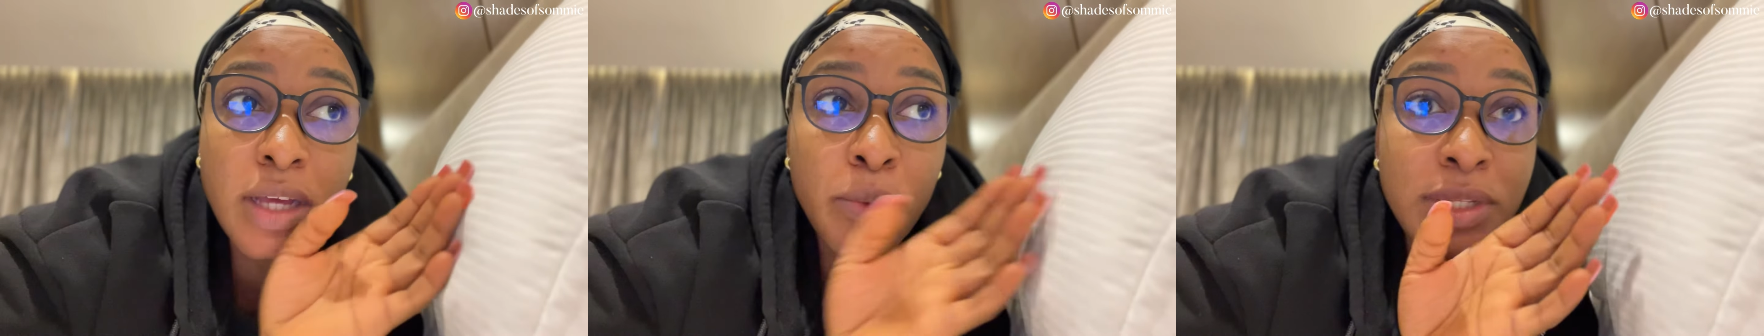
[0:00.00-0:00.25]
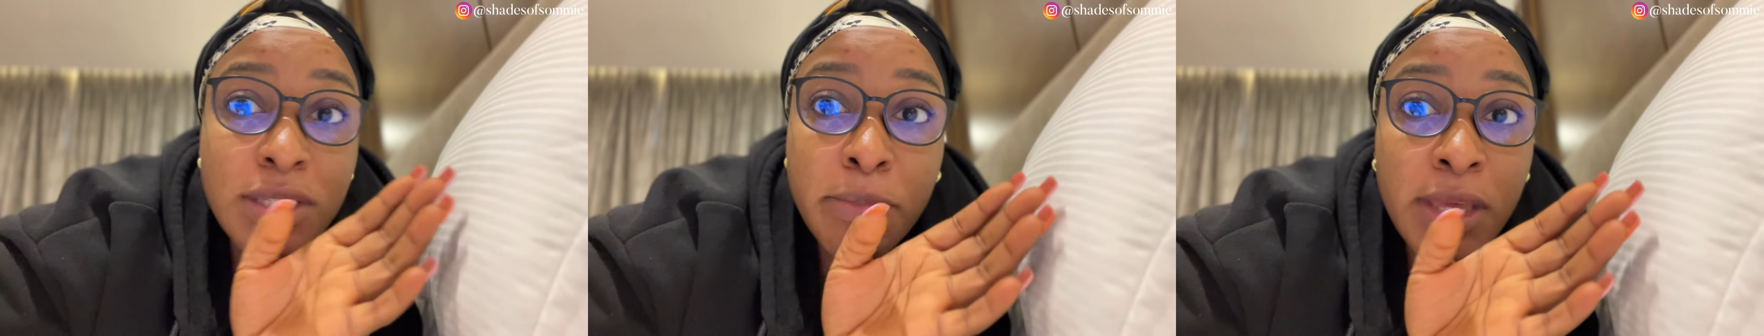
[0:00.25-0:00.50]
I
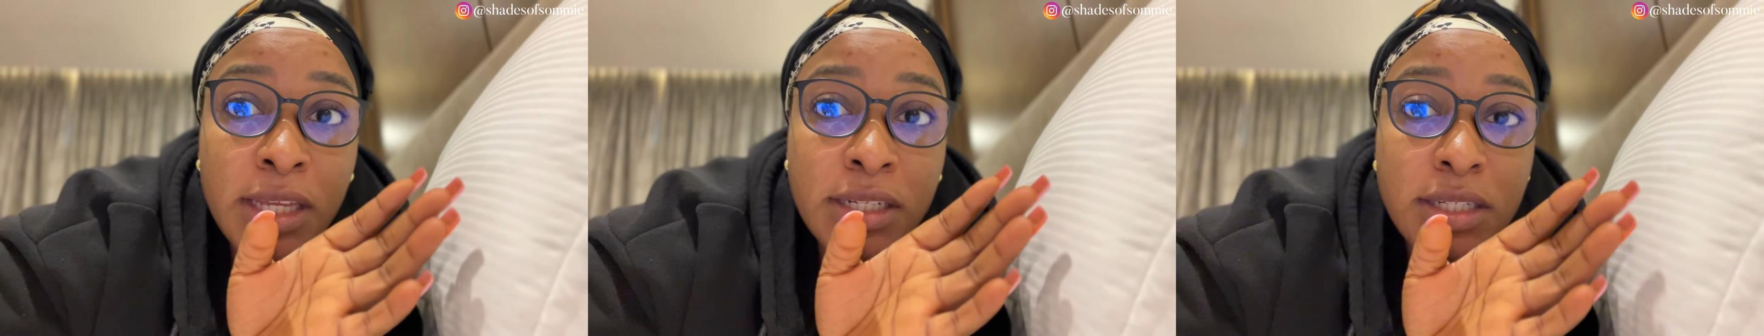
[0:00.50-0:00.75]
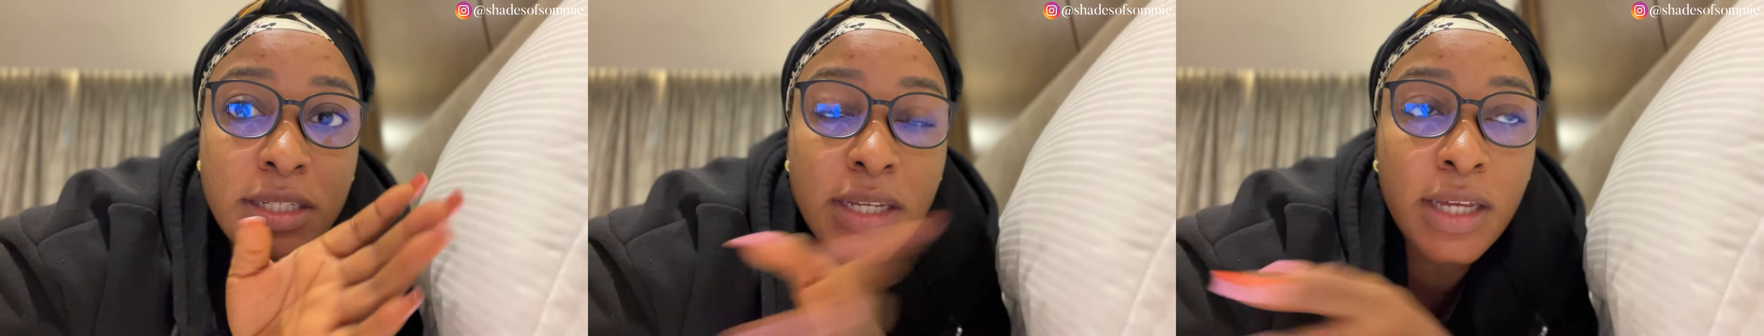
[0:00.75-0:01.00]
went to
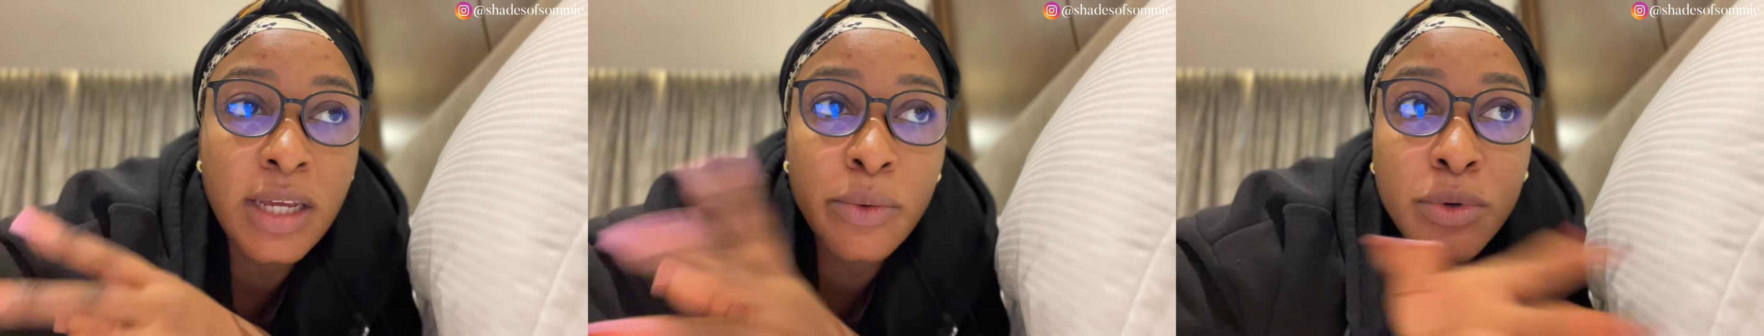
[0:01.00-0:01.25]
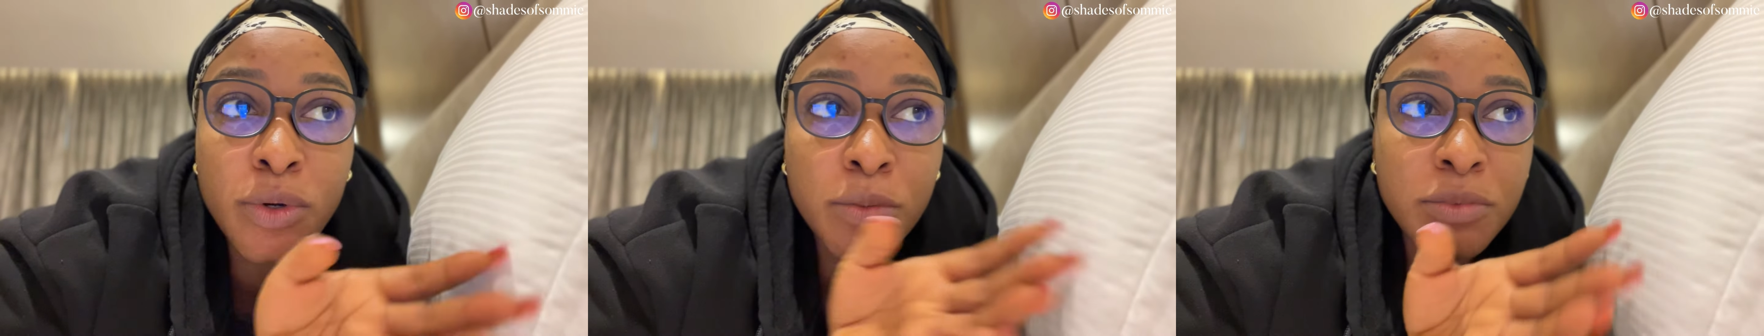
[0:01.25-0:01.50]
bed and I
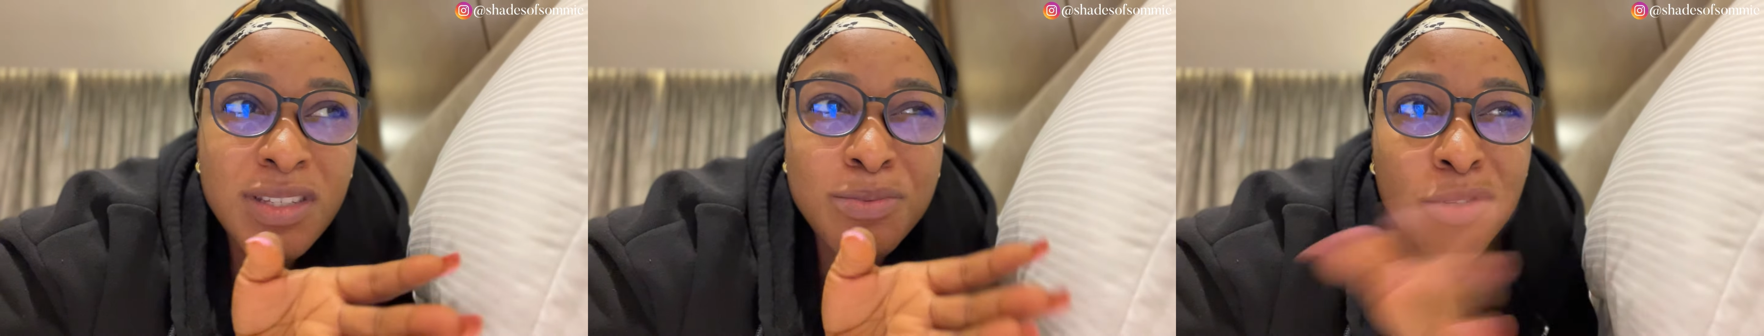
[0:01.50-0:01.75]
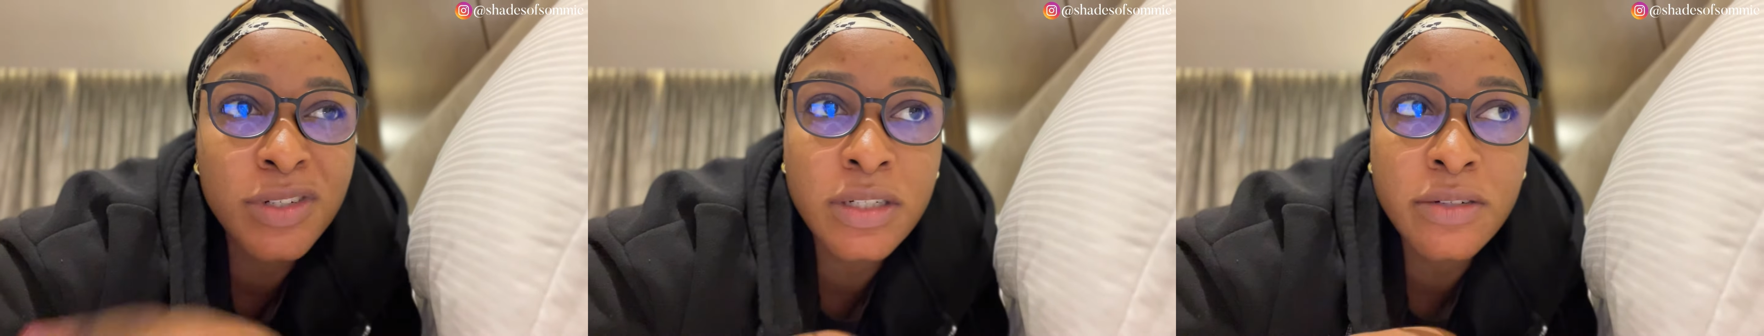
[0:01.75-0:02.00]
woke up this
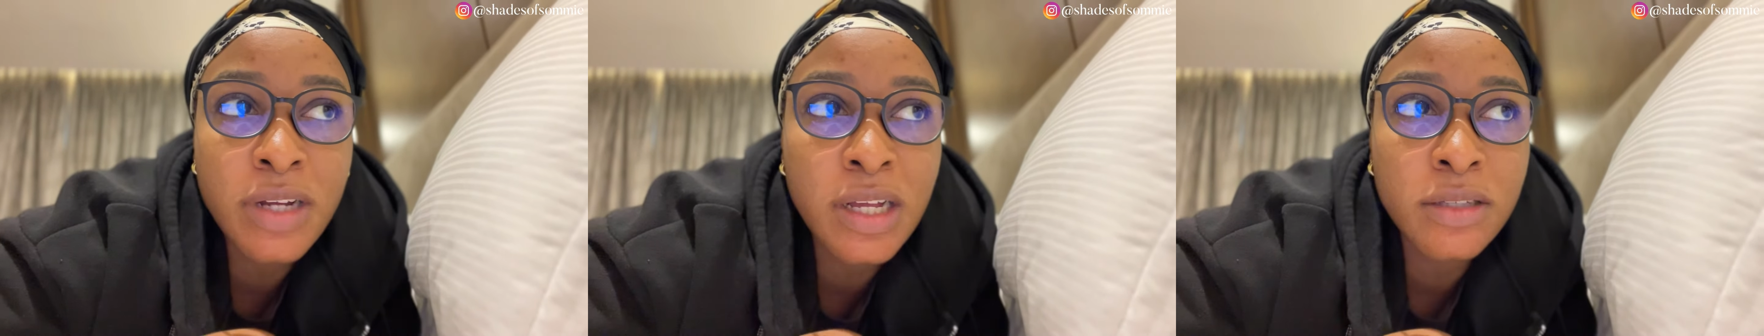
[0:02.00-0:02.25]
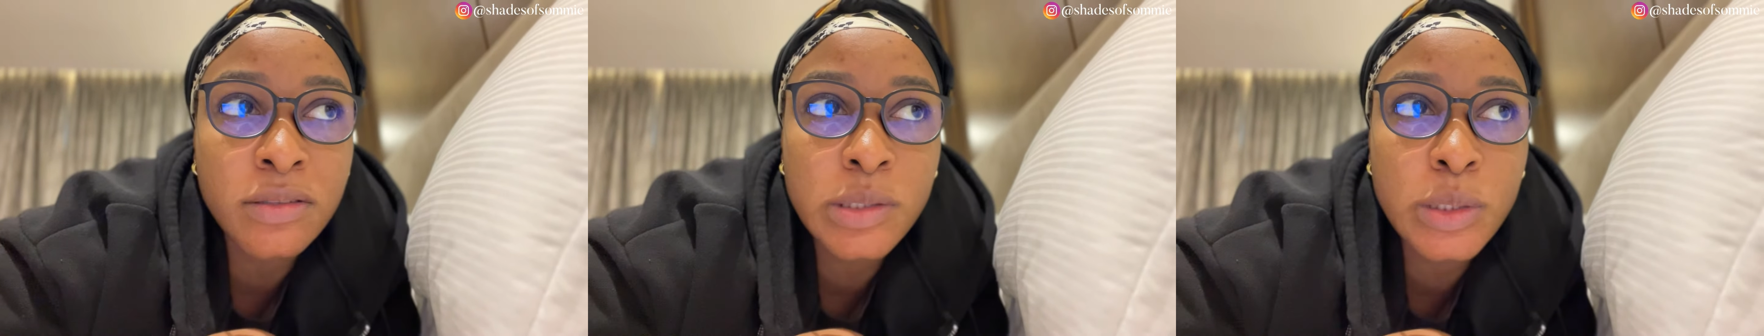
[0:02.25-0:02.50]
morning
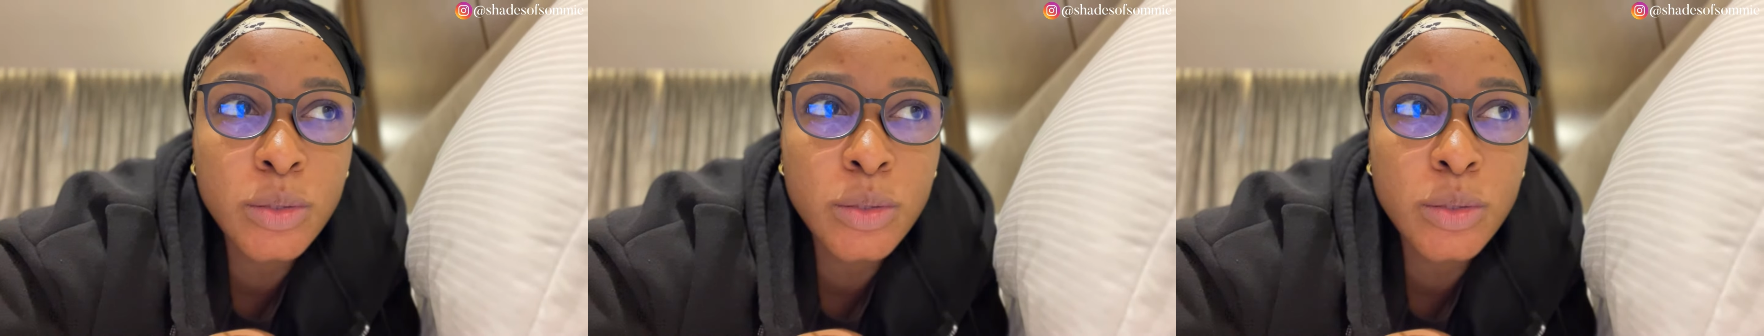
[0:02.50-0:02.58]
around,